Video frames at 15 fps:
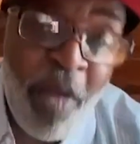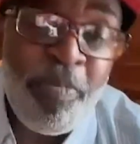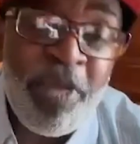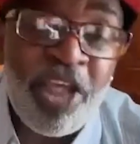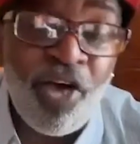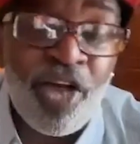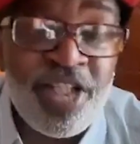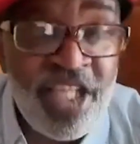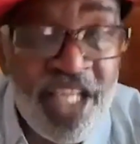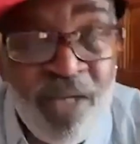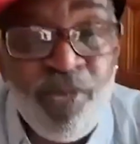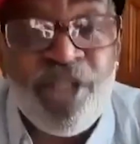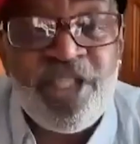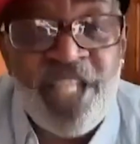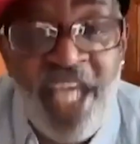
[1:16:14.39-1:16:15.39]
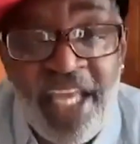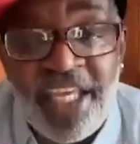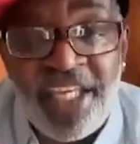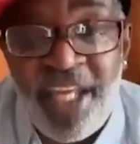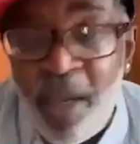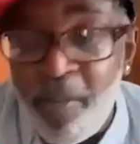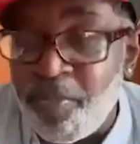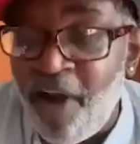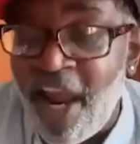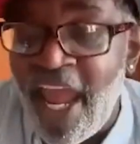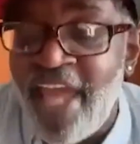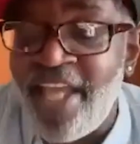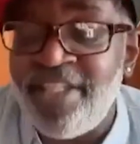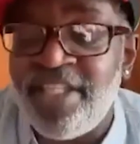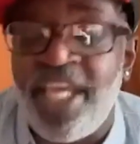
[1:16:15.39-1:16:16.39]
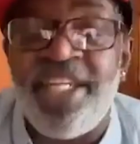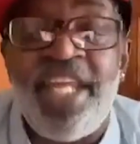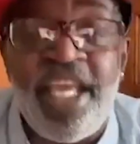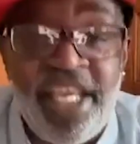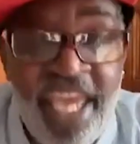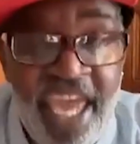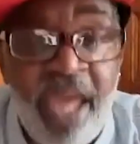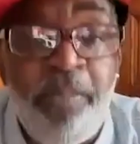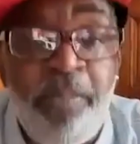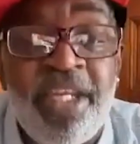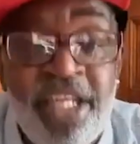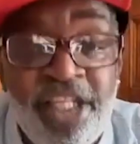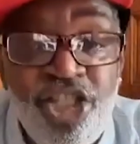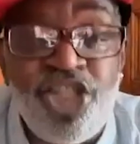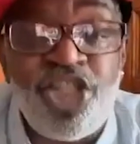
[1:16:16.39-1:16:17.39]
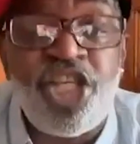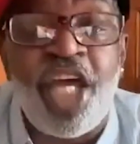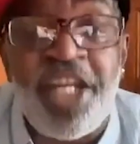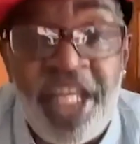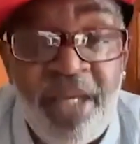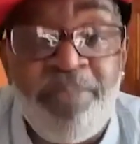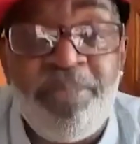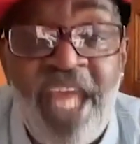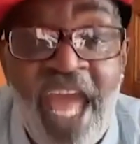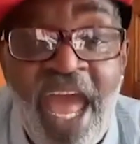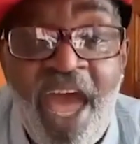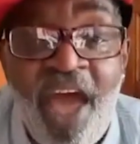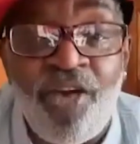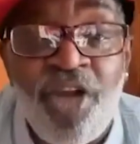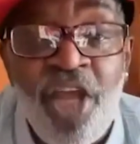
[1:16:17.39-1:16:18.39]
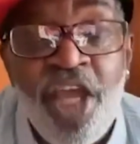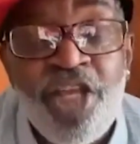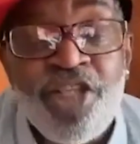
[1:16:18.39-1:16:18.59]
because he was taking their brands and they came in and shut him down.